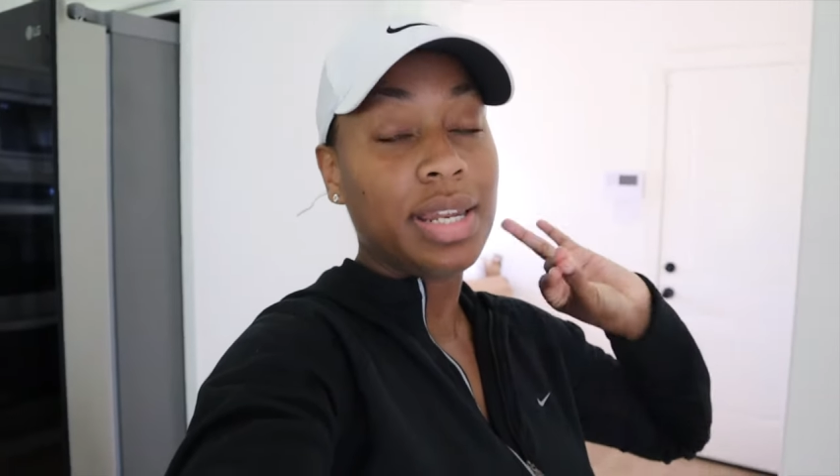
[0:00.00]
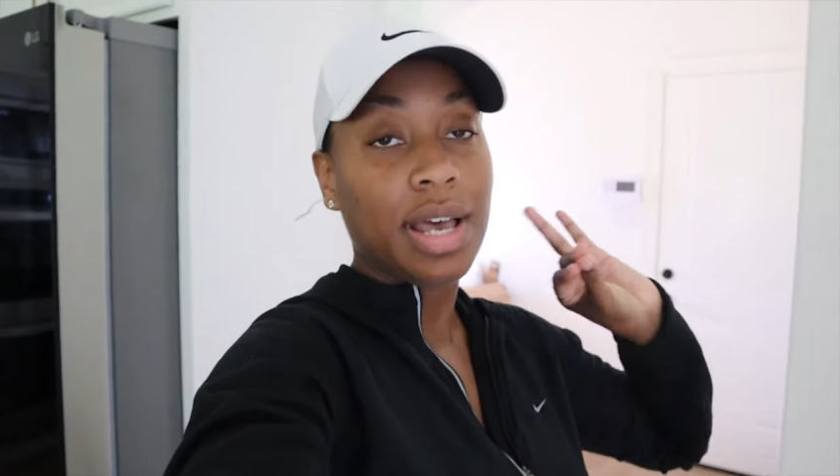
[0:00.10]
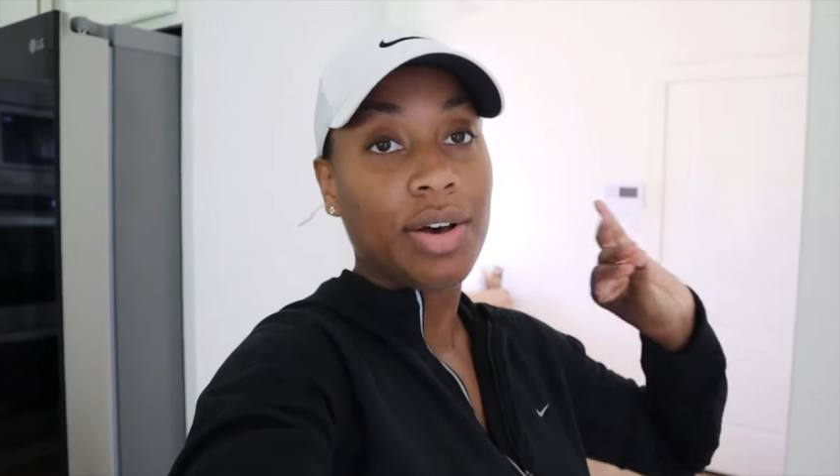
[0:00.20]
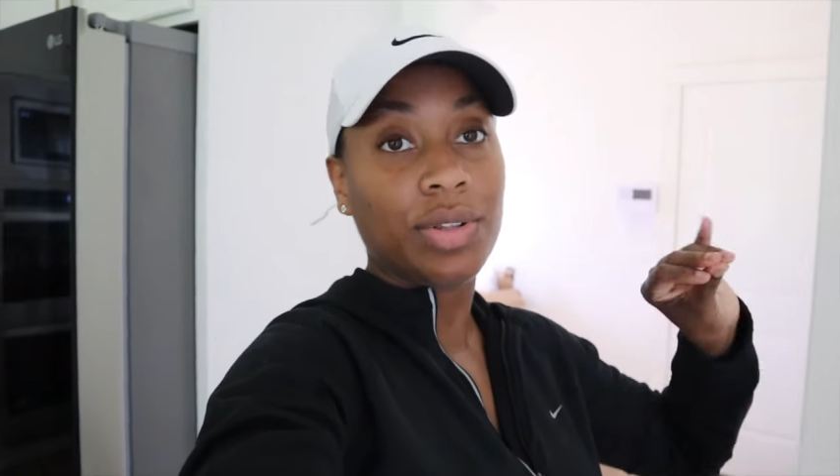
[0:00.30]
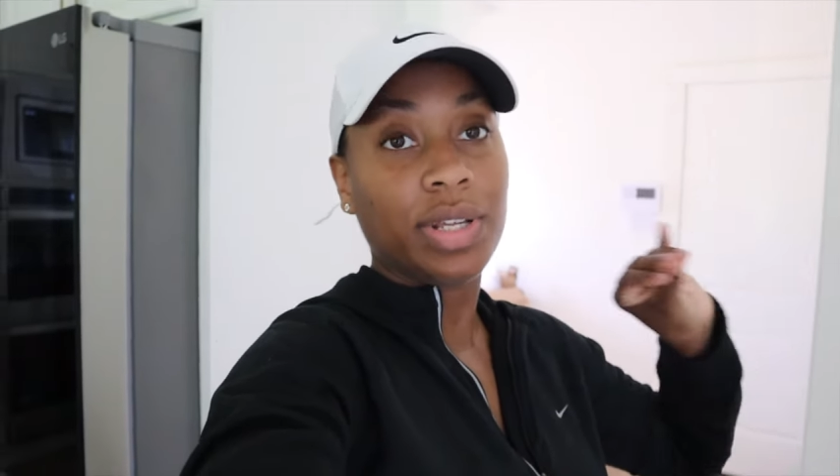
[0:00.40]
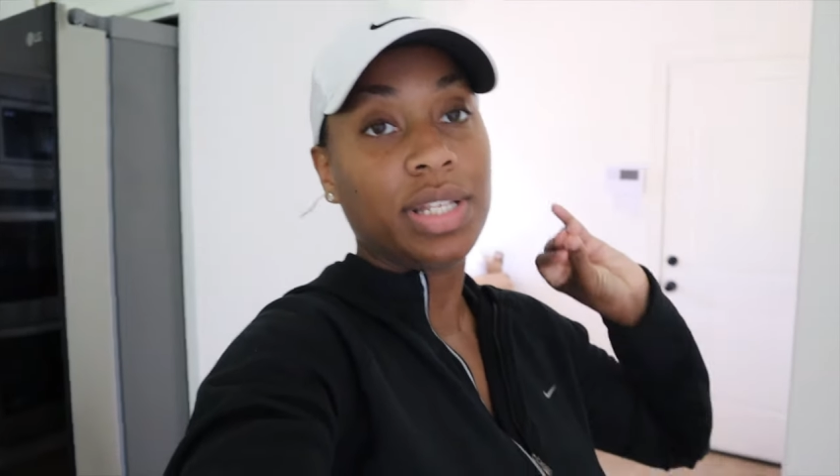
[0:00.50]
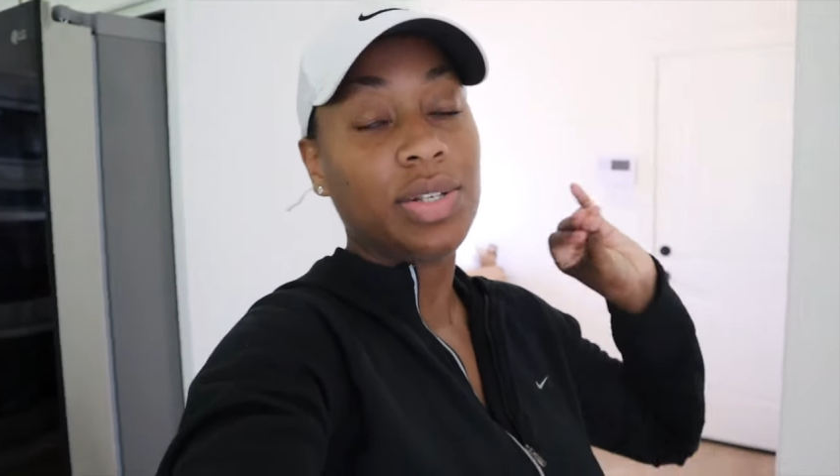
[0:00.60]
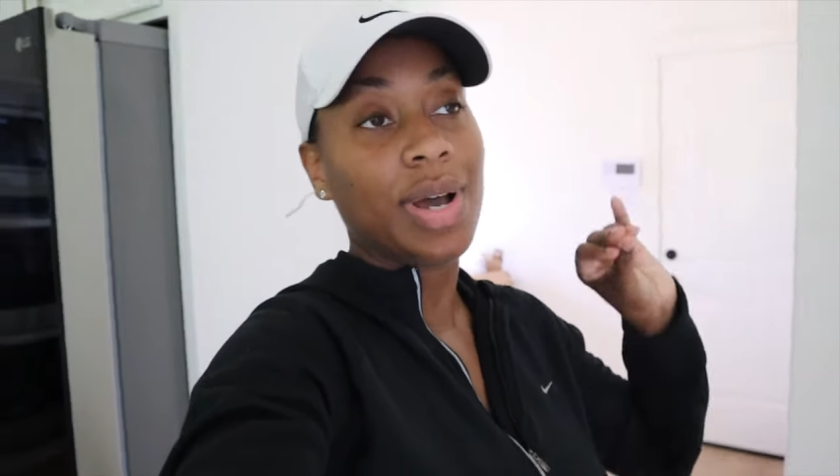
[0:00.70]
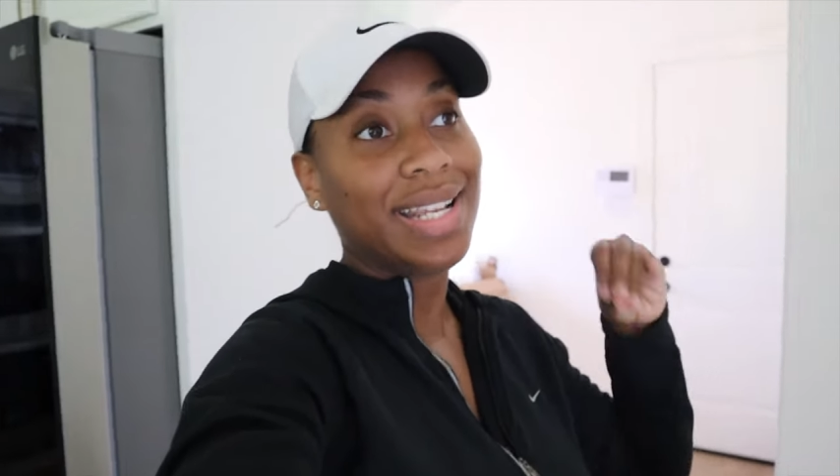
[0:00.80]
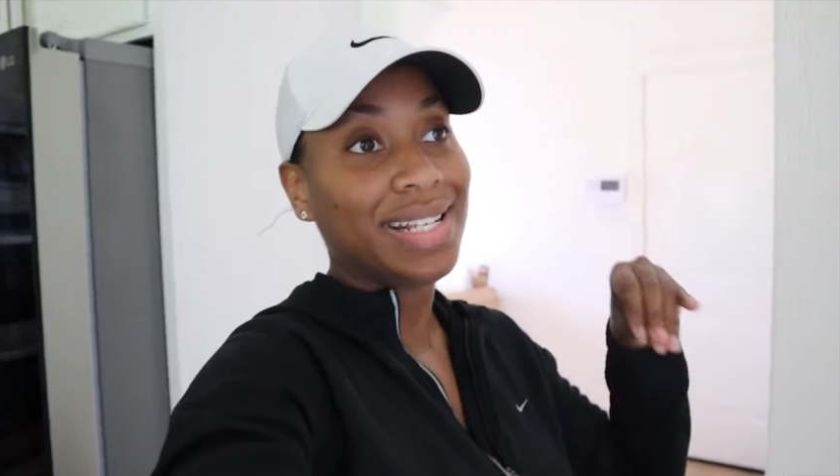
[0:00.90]
Not only do
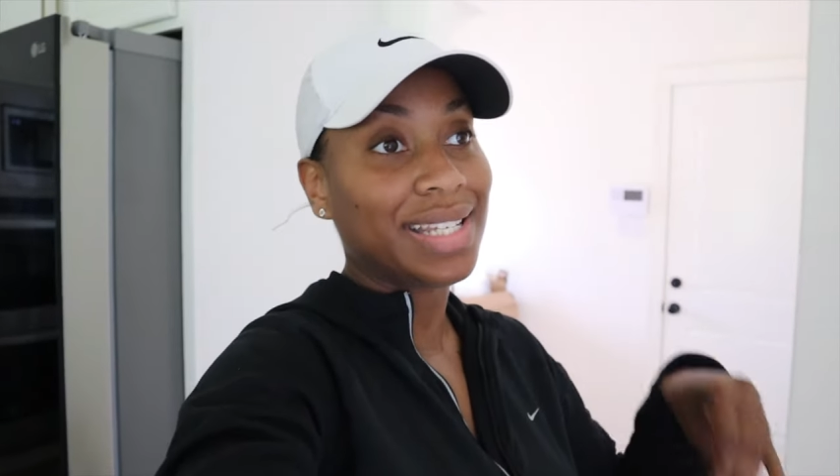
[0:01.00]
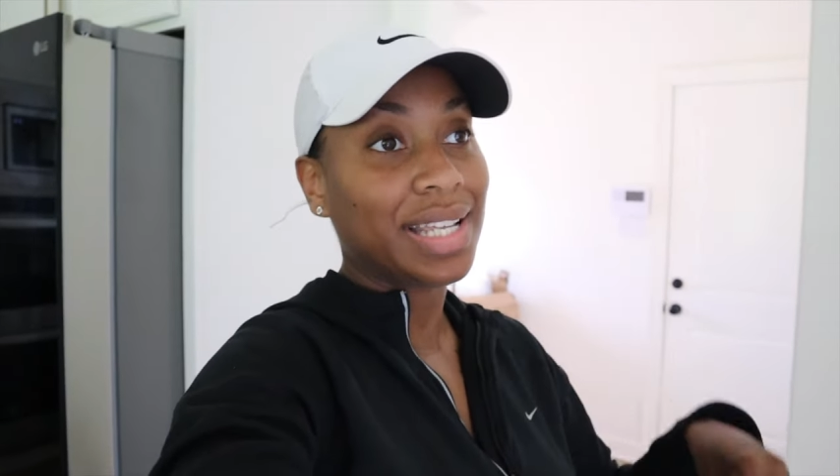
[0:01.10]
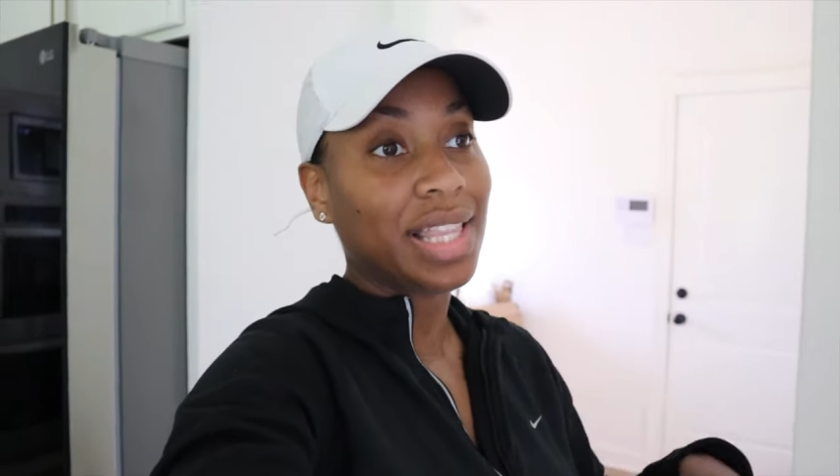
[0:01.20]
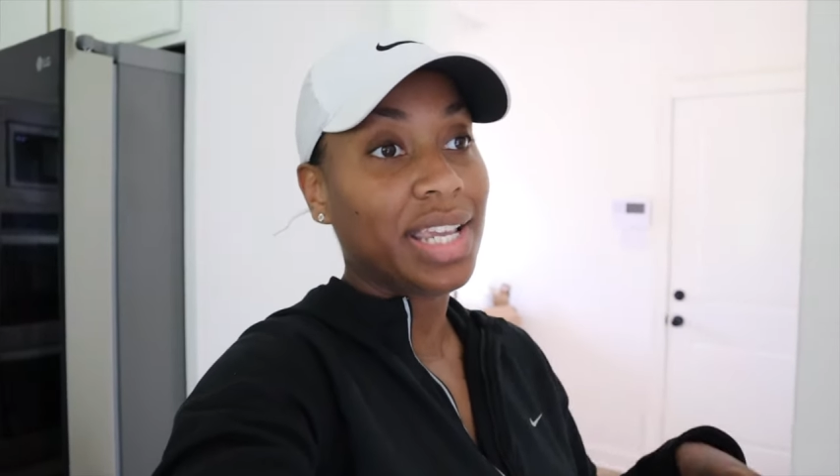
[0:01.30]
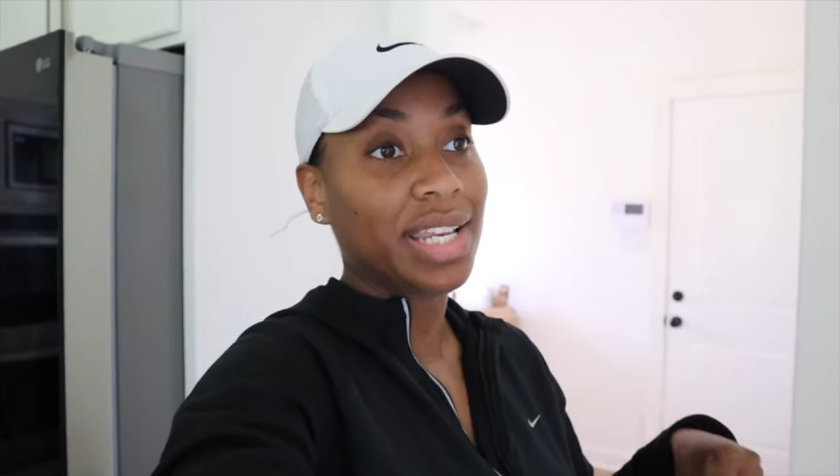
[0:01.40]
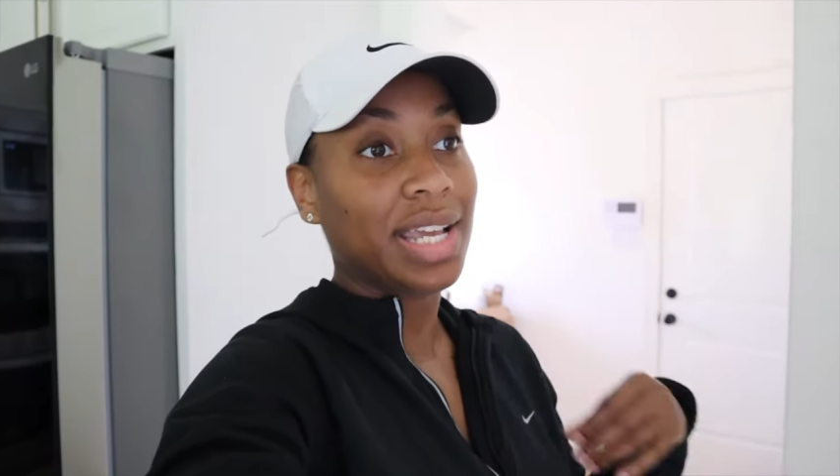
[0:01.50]
I need to clean,